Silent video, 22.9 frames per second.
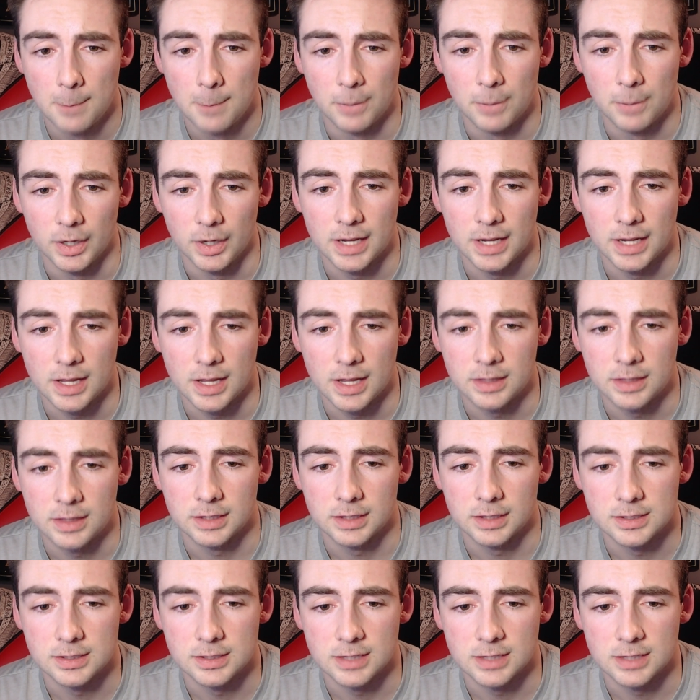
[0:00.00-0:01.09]
I think
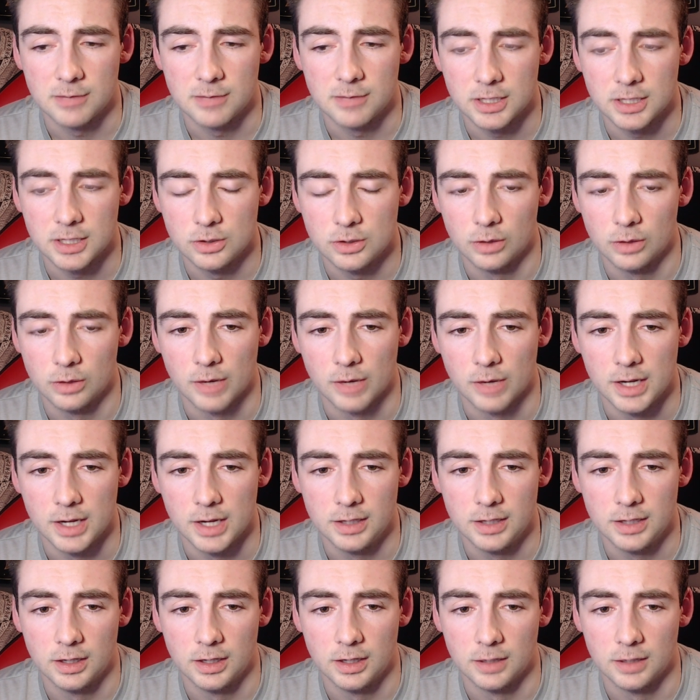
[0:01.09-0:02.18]
this time they can do it right.
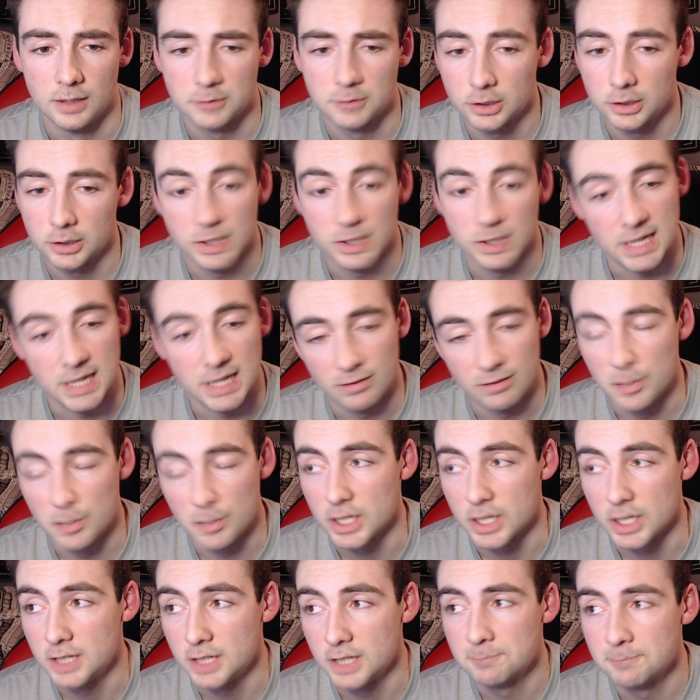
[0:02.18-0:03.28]
Clearly, they have the
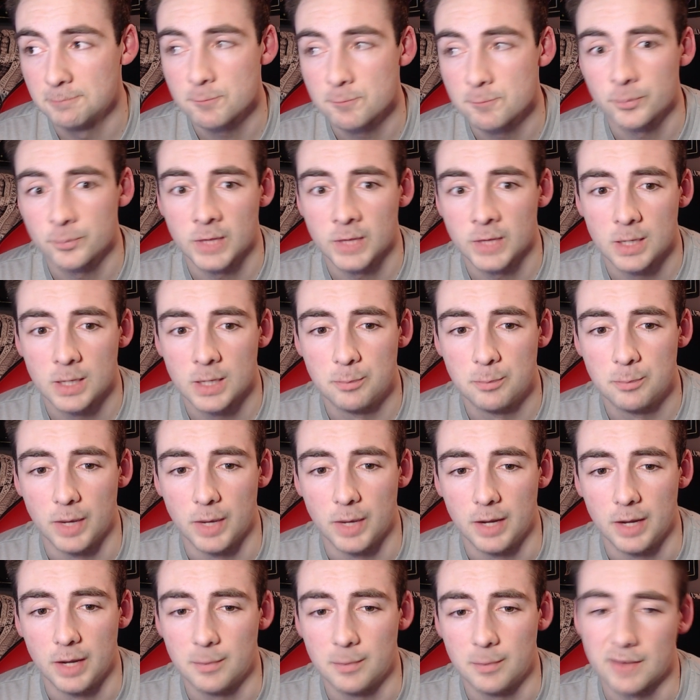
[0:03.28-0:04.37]
money. But
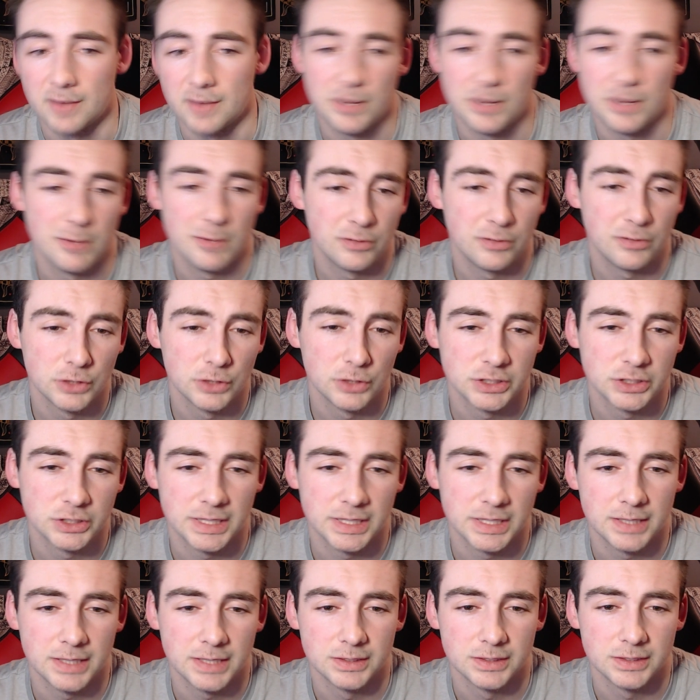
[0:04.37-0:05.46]
my first thing
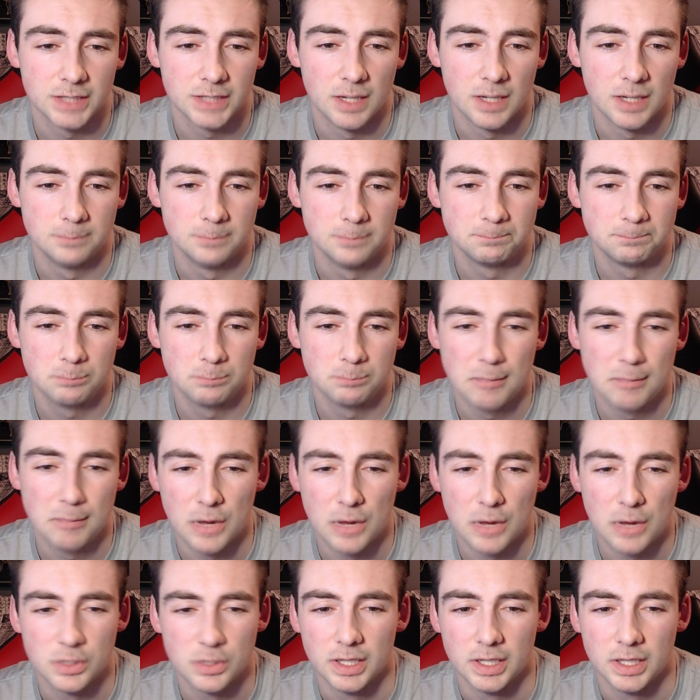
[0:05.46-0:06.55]
is
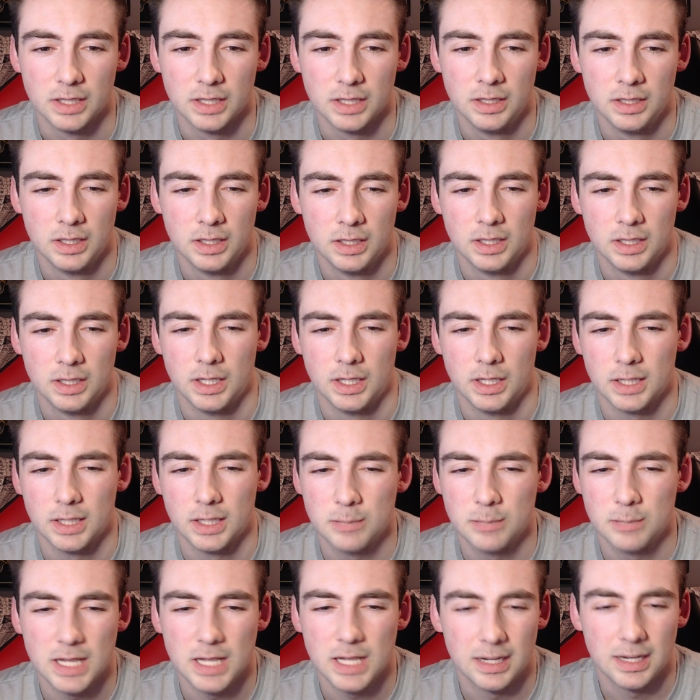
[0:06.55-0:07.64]
mounting. It can be
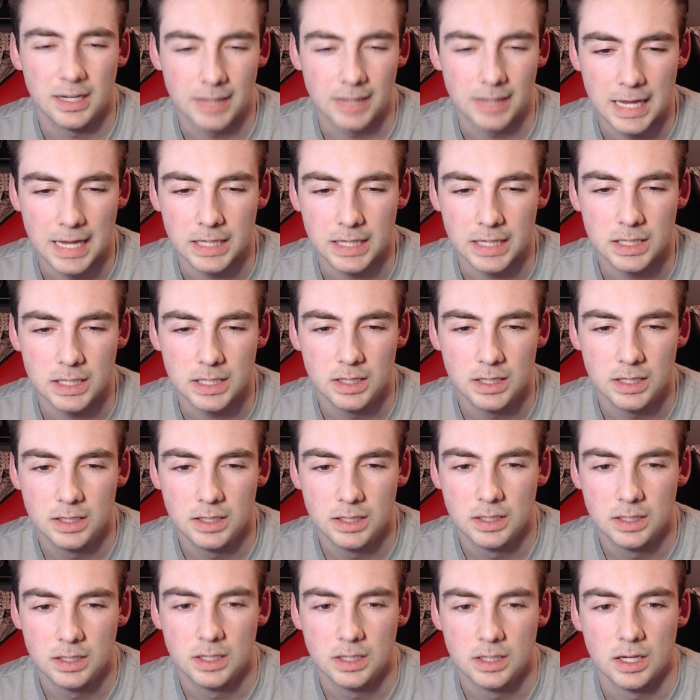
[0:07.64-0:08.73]
kind of laggy,
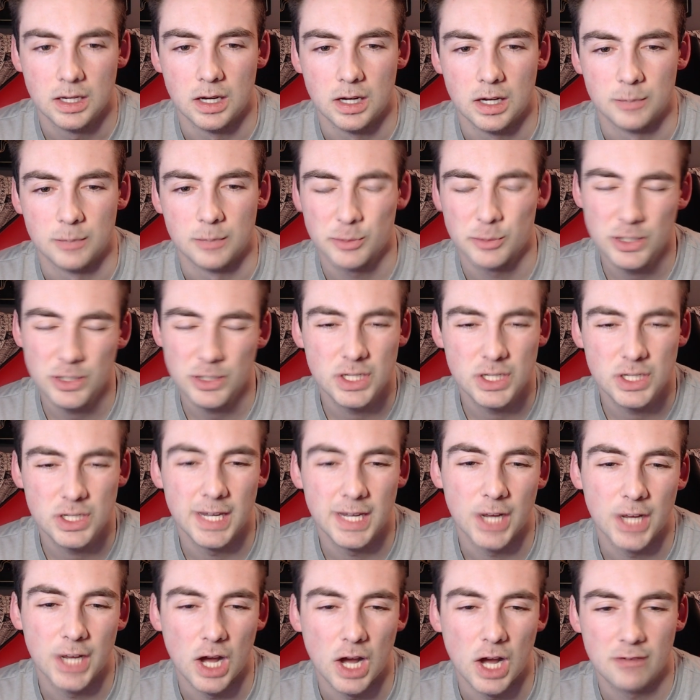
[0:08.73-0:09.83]
especially getting
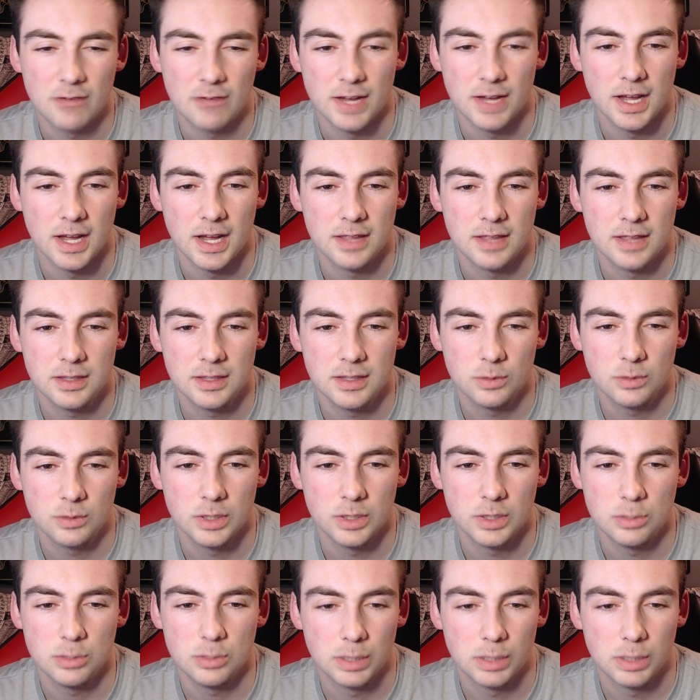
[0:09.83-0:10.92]
off. I think when you
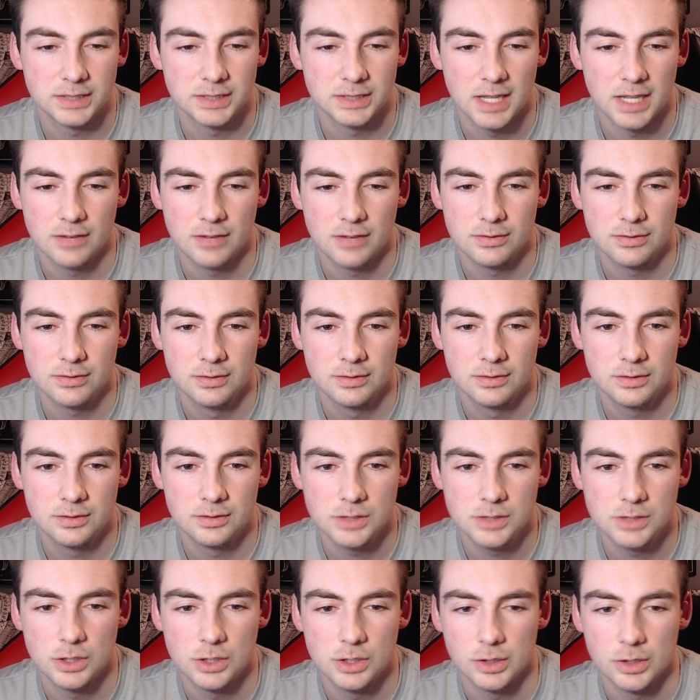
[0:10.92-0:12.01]
press F,
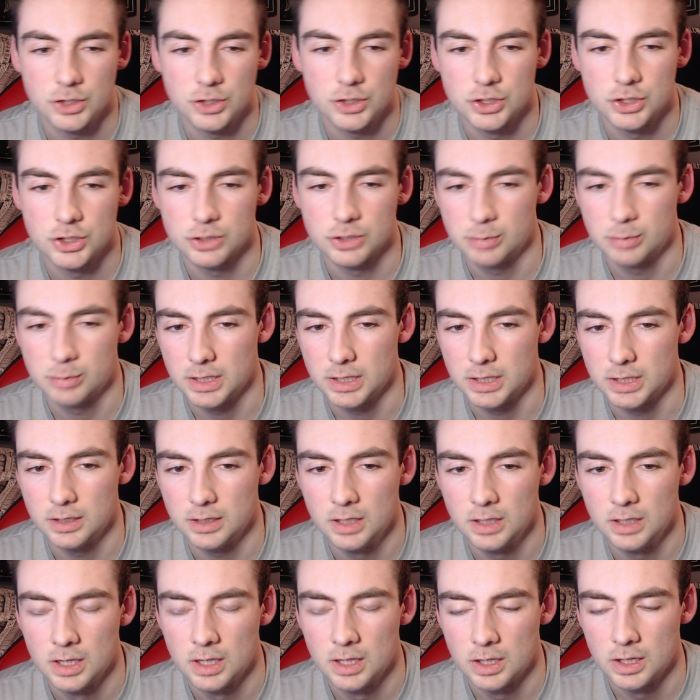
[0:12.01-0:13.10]
it should just be
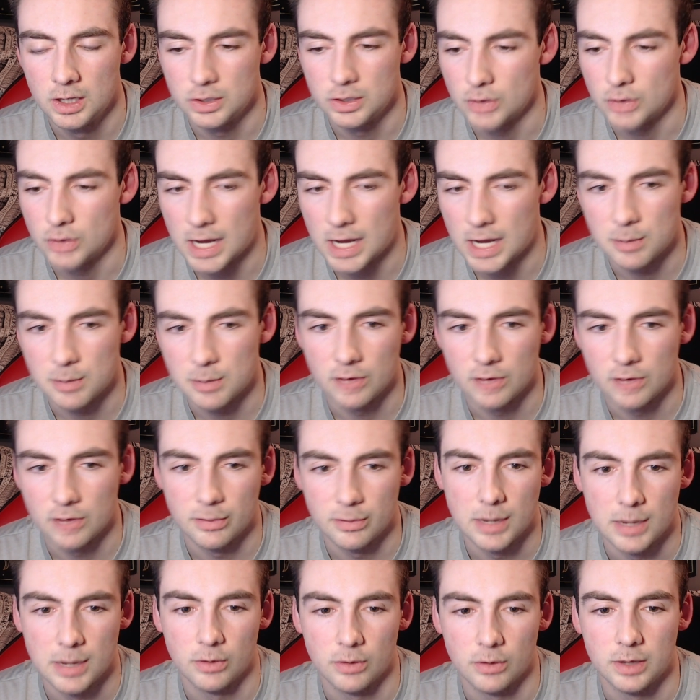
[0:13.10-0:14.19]
you hop off the mount
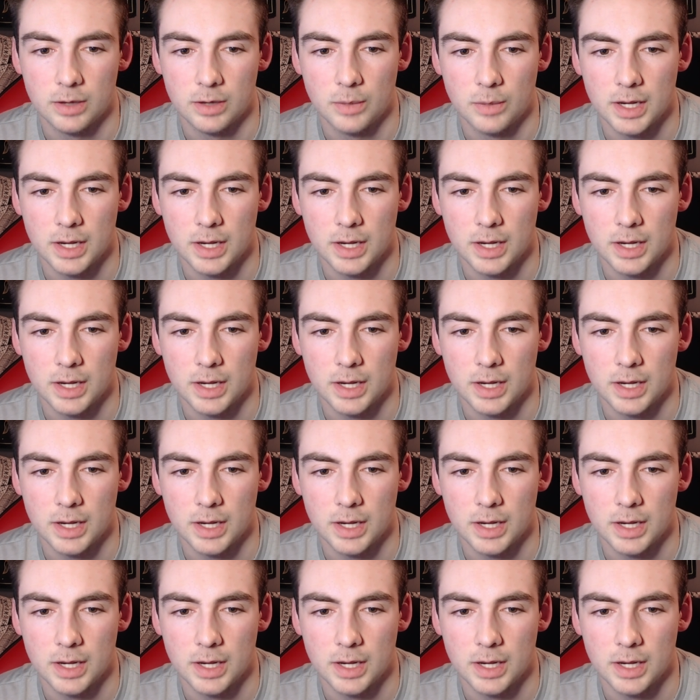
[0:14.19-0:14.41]
right away.